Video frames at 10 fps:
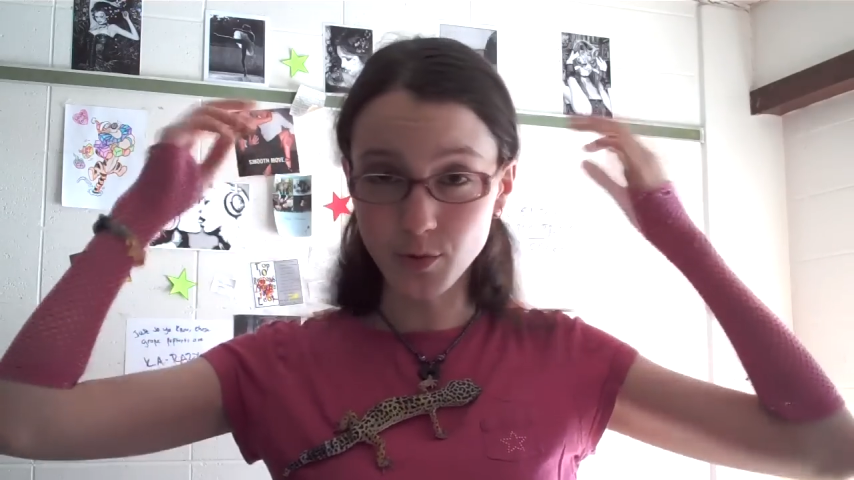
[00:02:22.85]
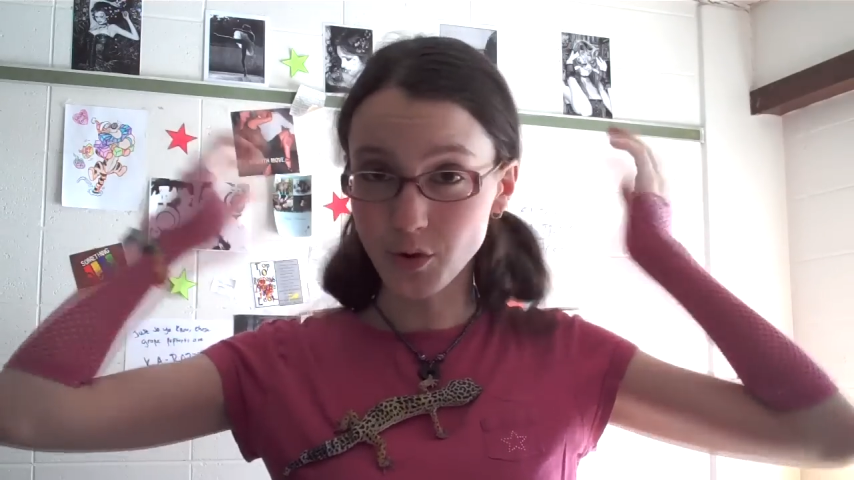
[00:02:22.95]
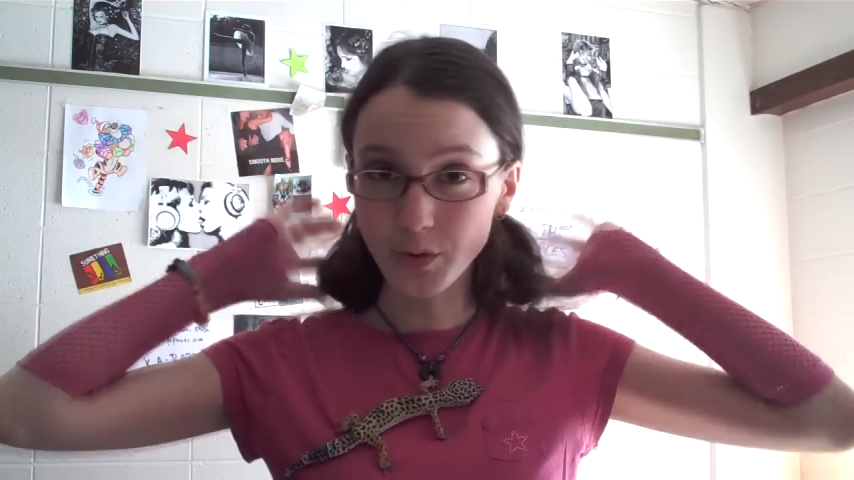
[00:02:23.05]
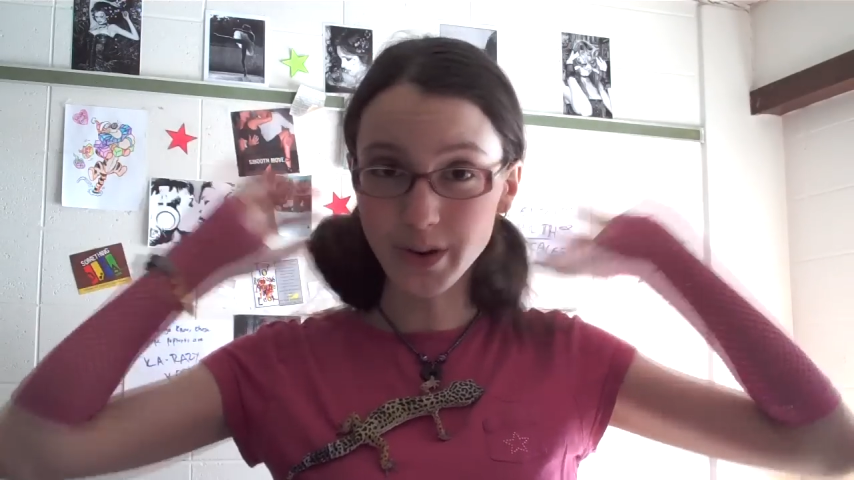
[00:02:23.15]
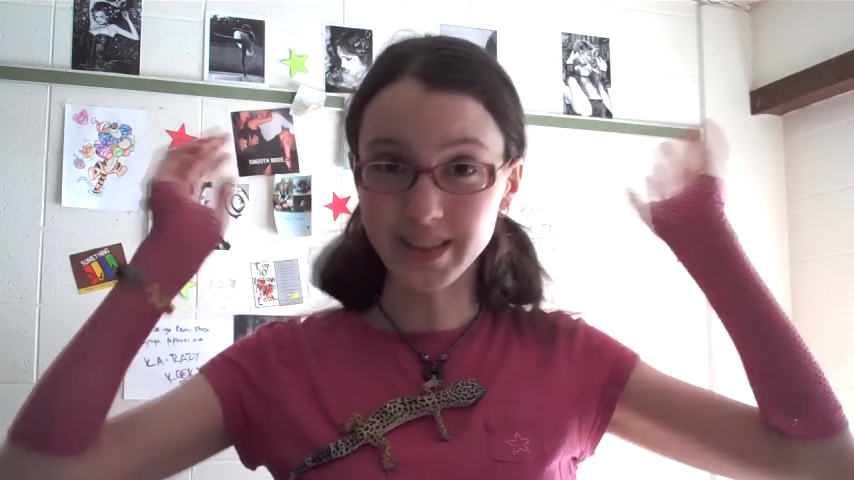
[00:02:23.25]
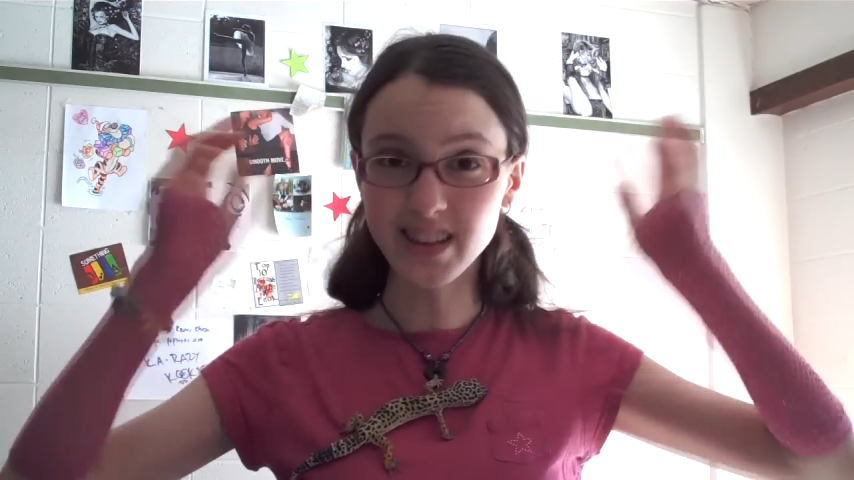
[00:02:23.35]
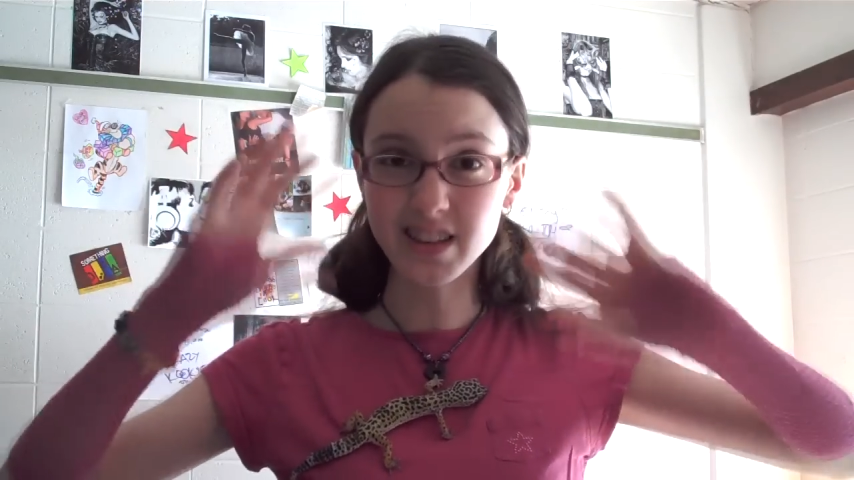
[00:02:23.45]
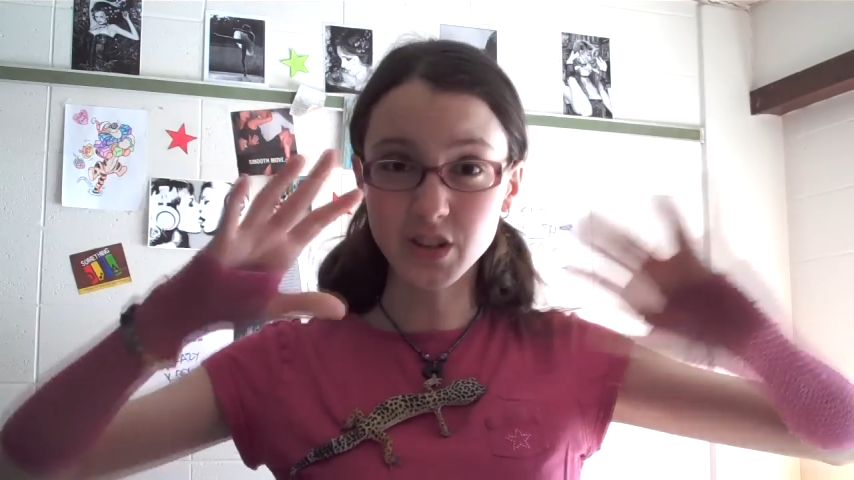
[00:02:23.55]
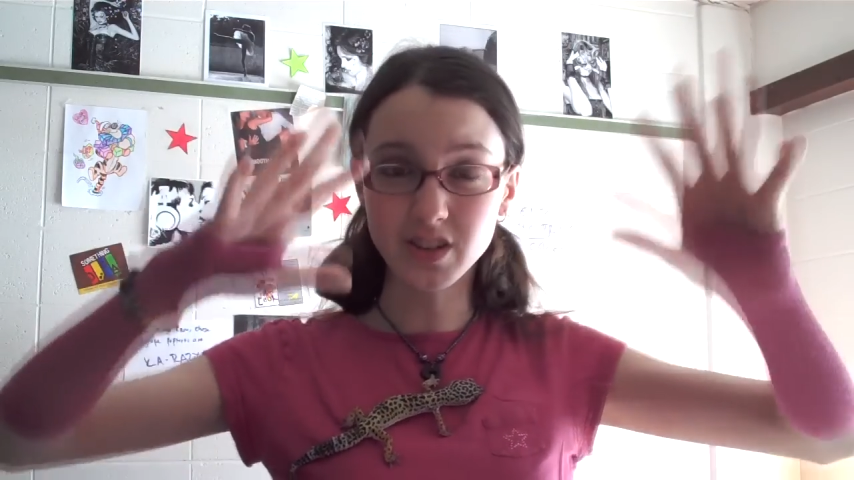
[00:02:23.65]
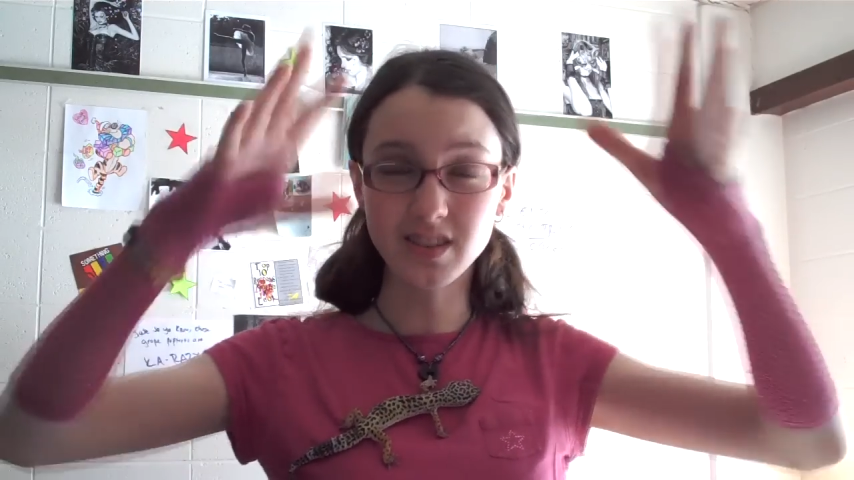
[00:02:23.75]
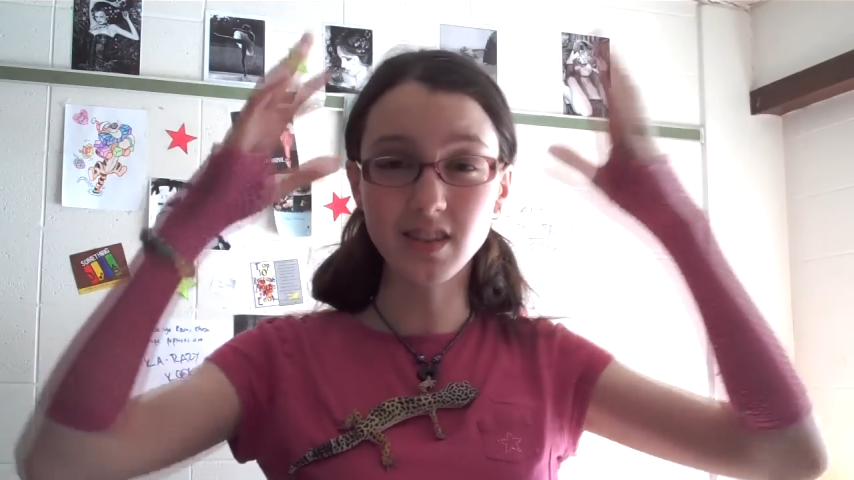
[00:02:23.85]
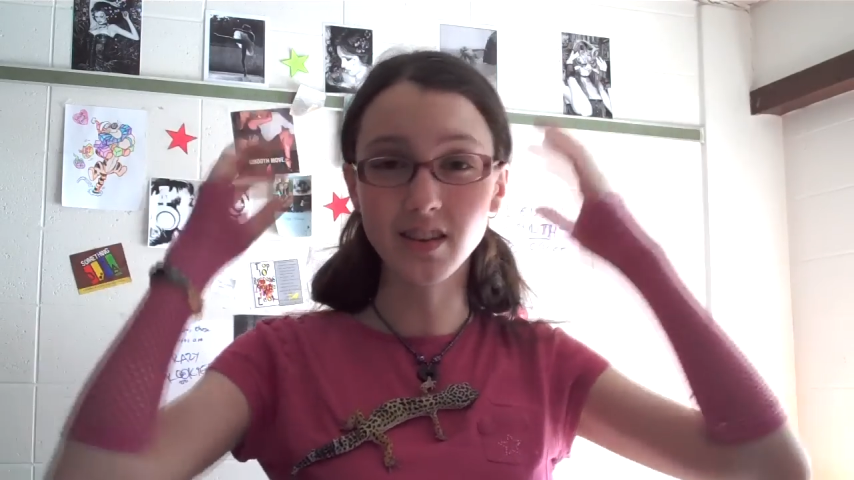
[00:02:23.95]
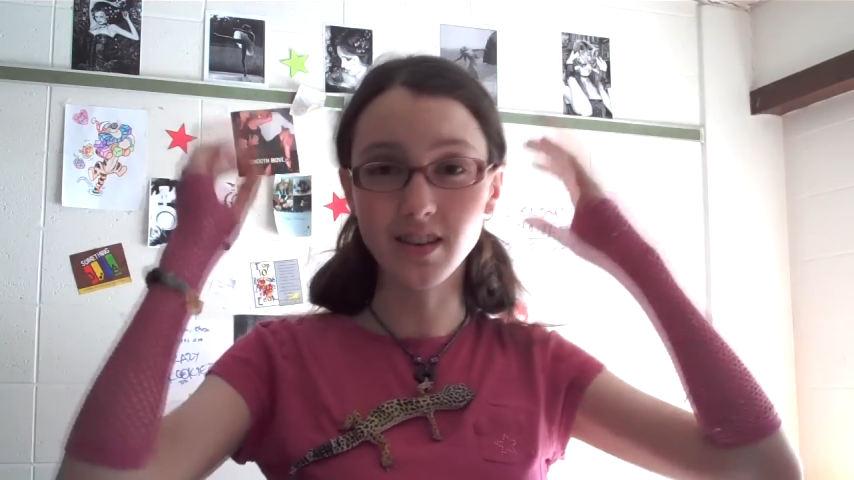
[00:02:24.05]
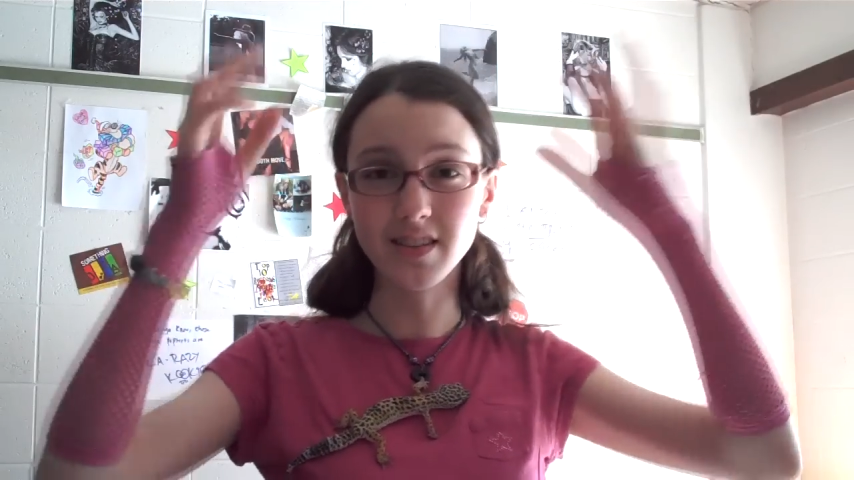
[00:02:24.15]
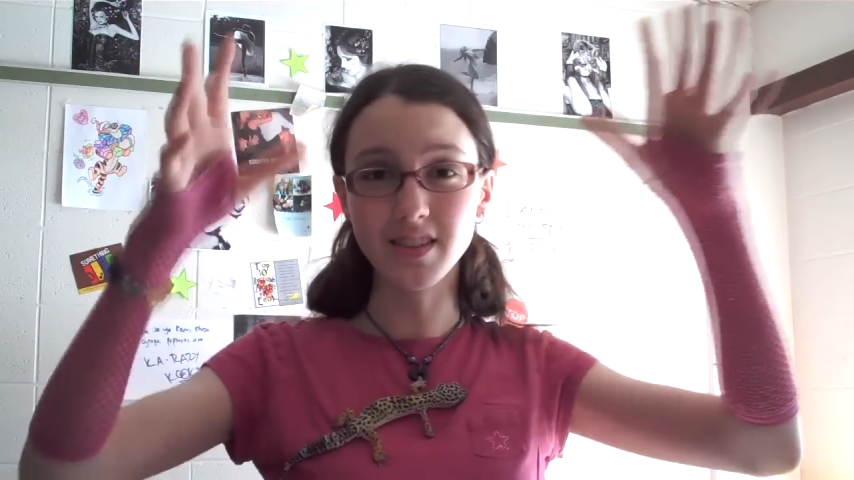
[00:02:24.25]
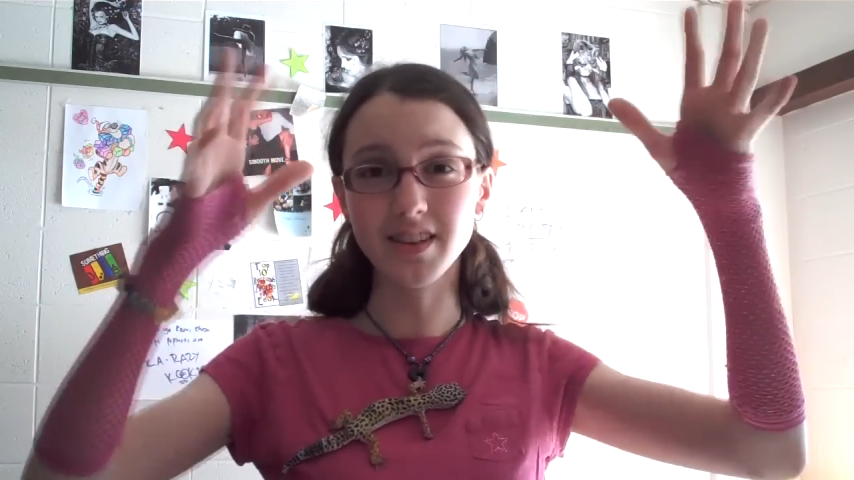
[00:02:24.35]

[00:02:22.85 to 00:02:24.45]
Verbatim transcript: Moon wearing this, and just the